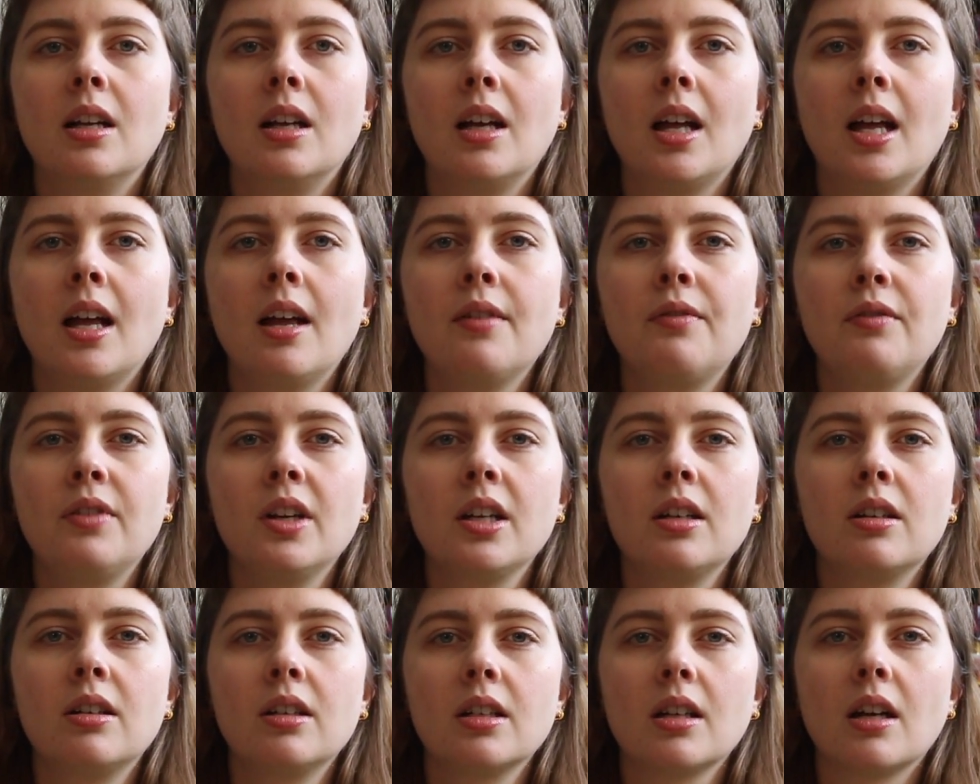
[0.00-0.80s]
have
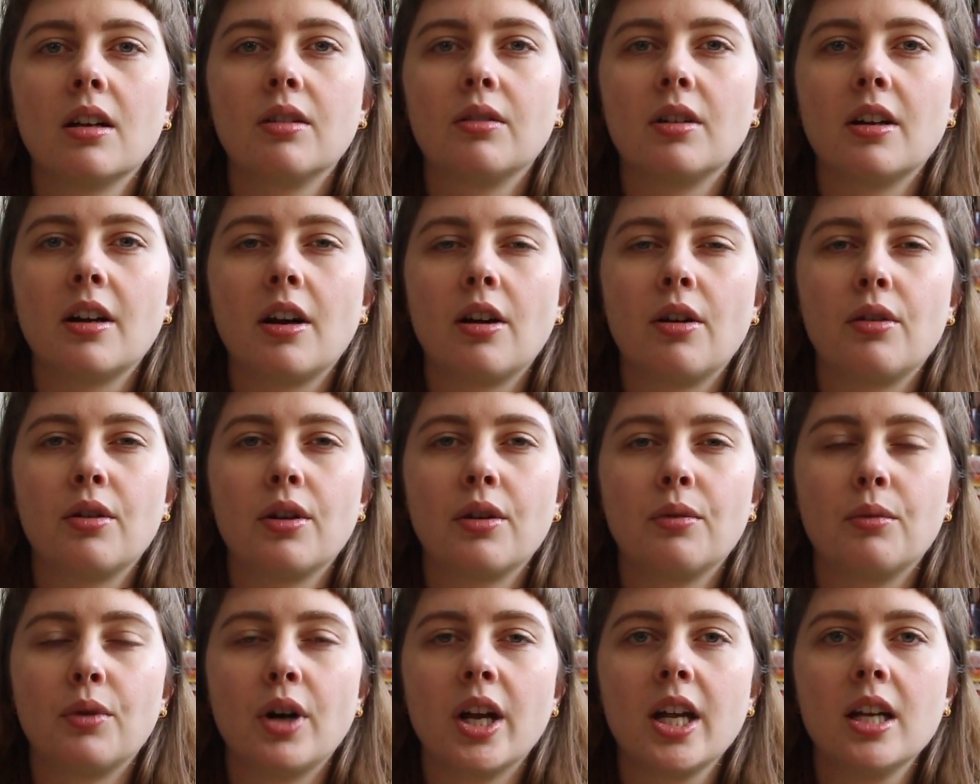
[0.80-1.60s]
figured out
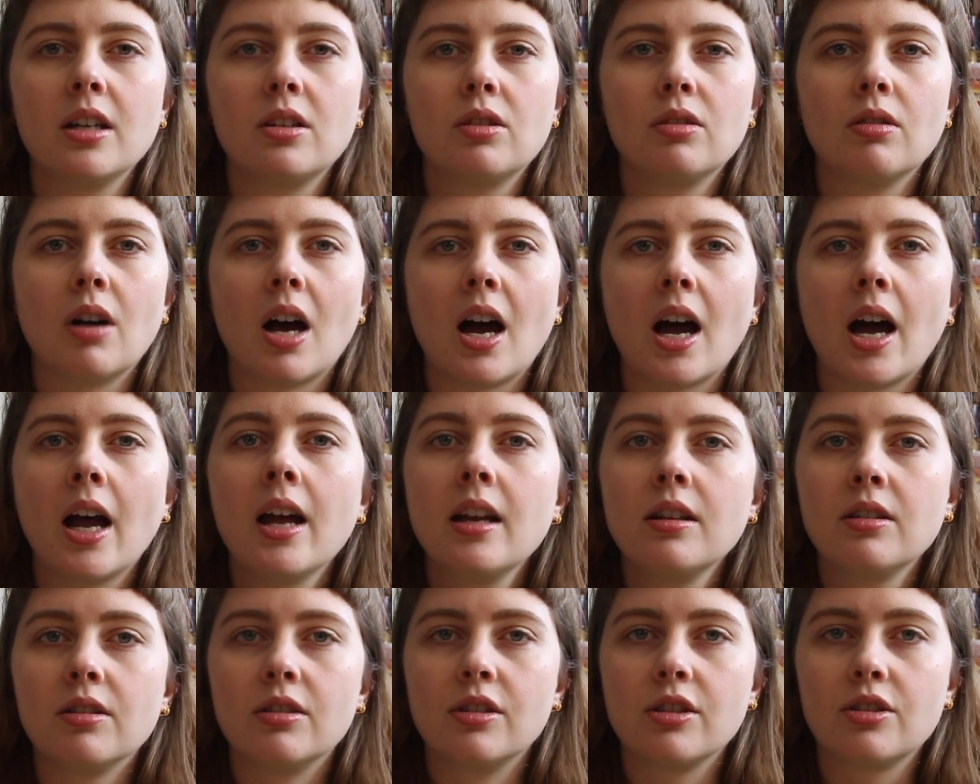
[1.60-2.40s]
a way to
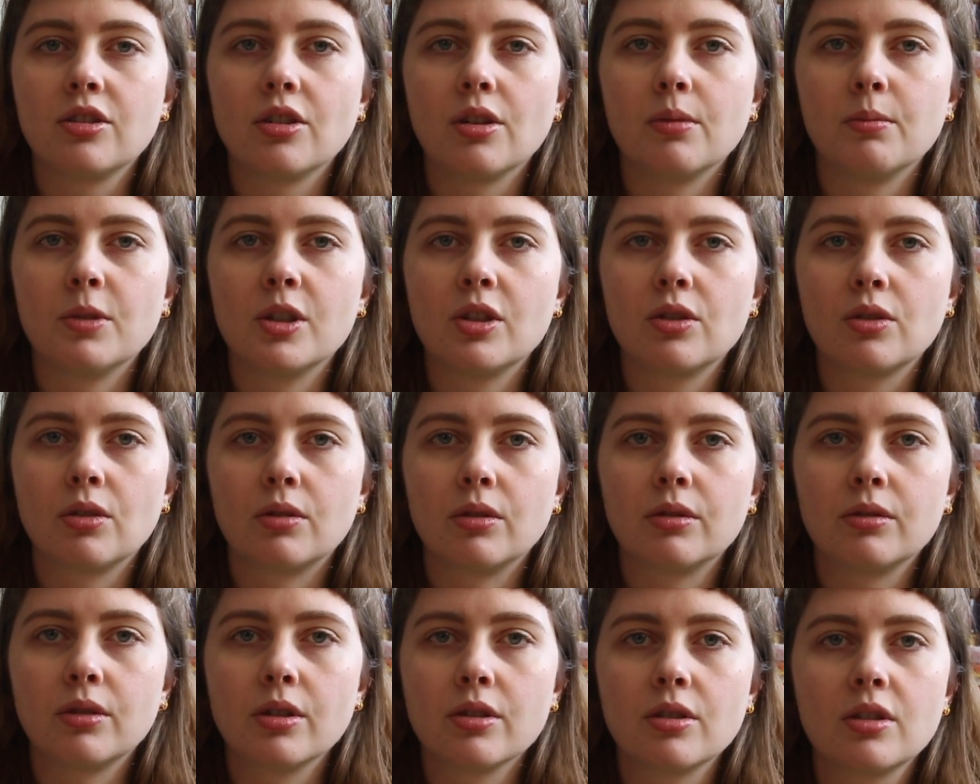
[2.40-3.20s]
hide your German
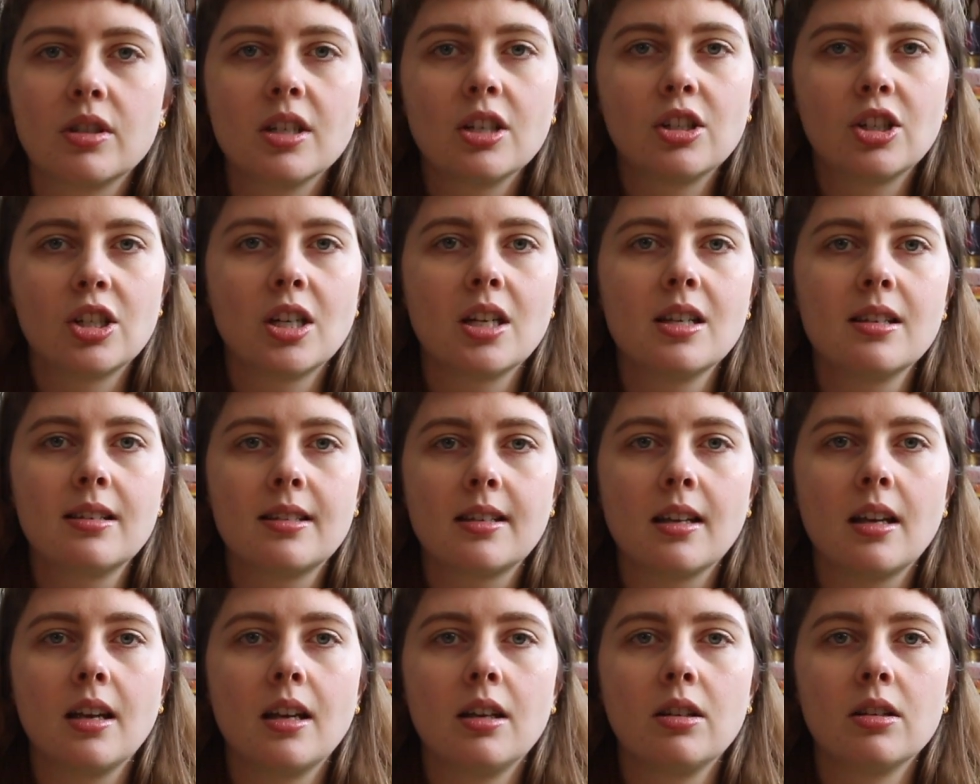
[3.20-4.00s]
short row
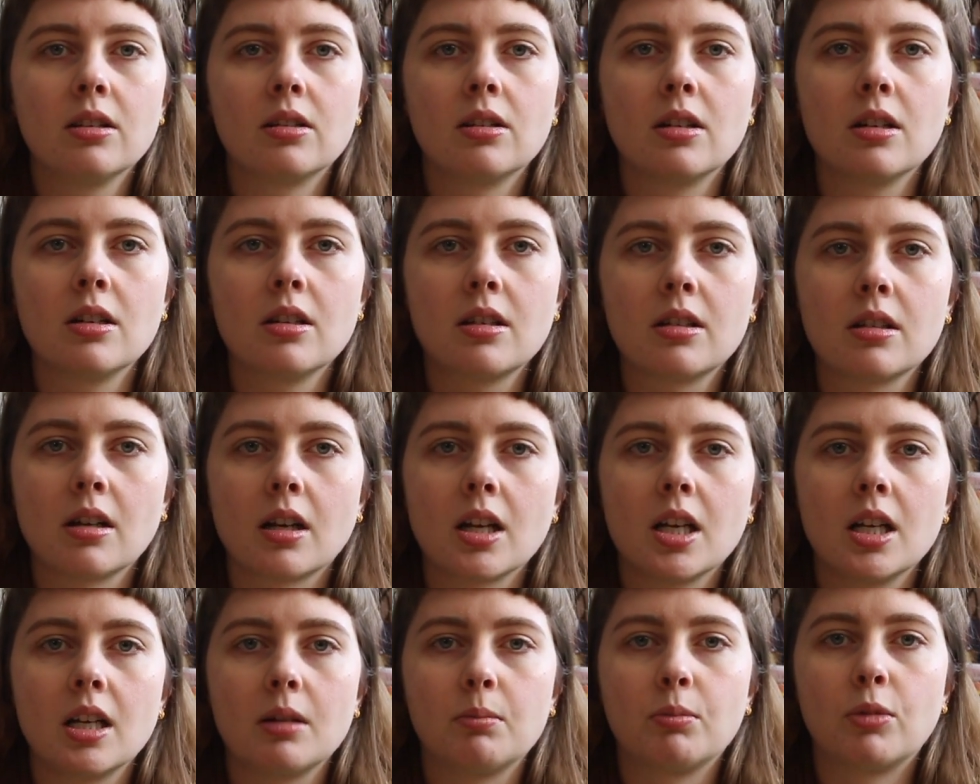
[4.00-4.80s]
stitches in your
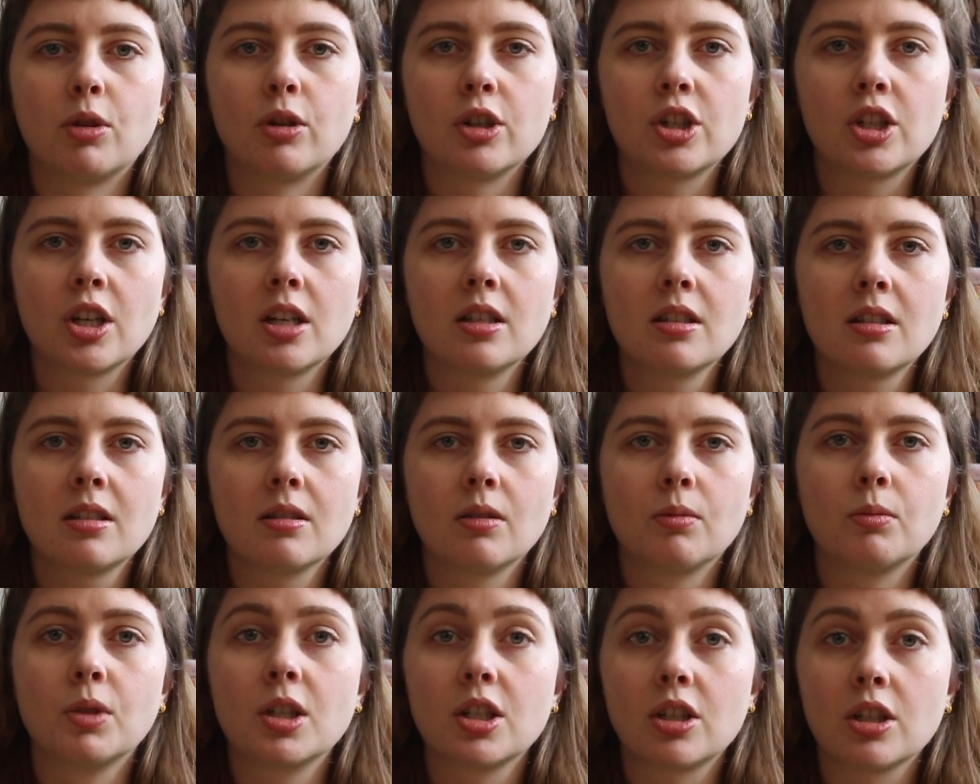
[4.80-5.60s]
stockinette portions,
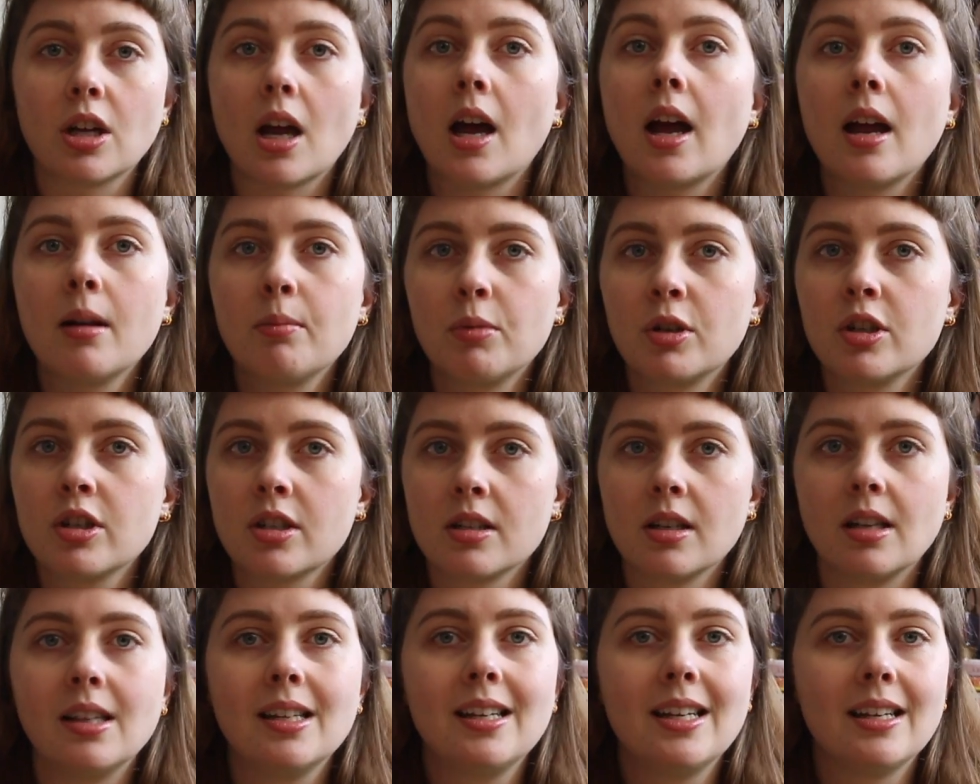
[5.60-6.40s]
which I
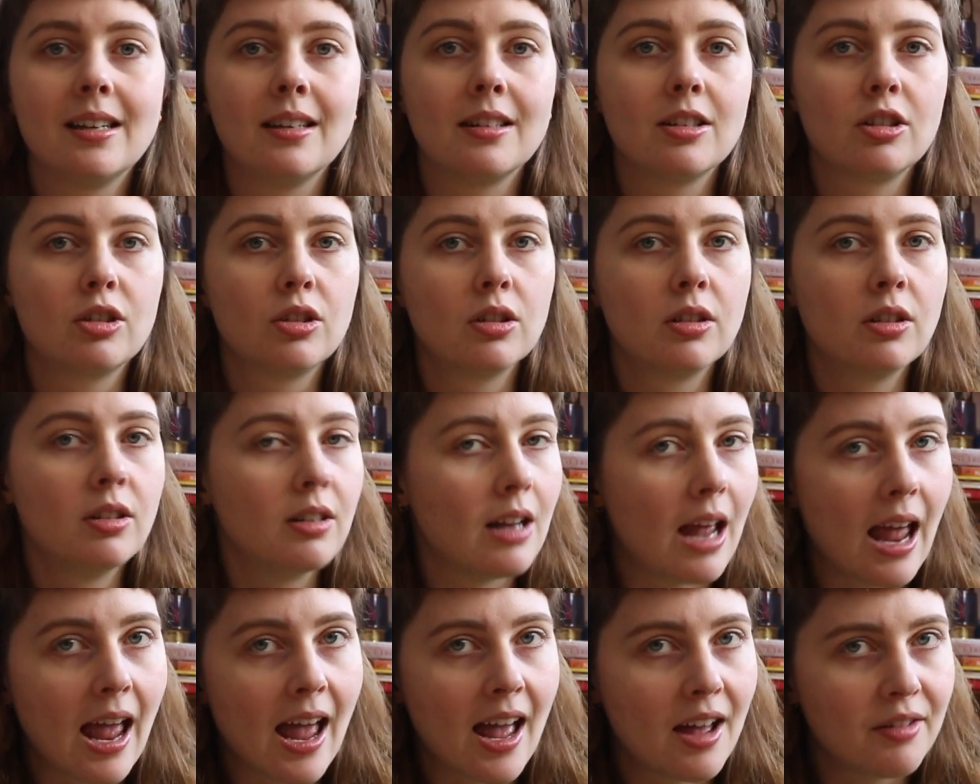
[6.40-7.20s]
personally
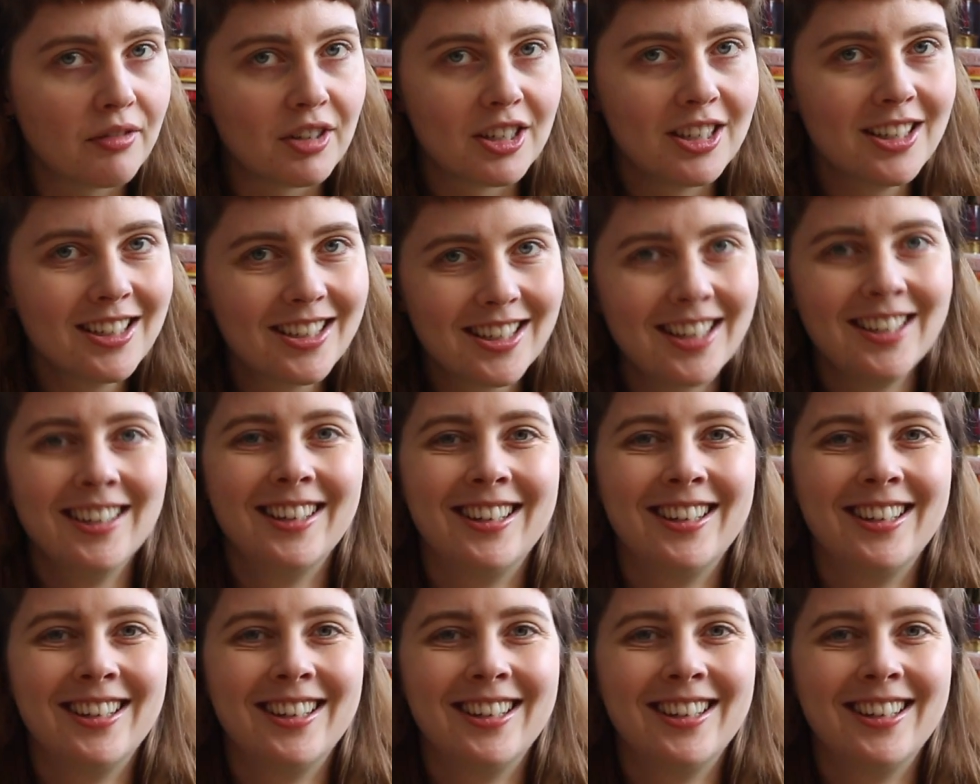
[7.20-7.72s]
haven't,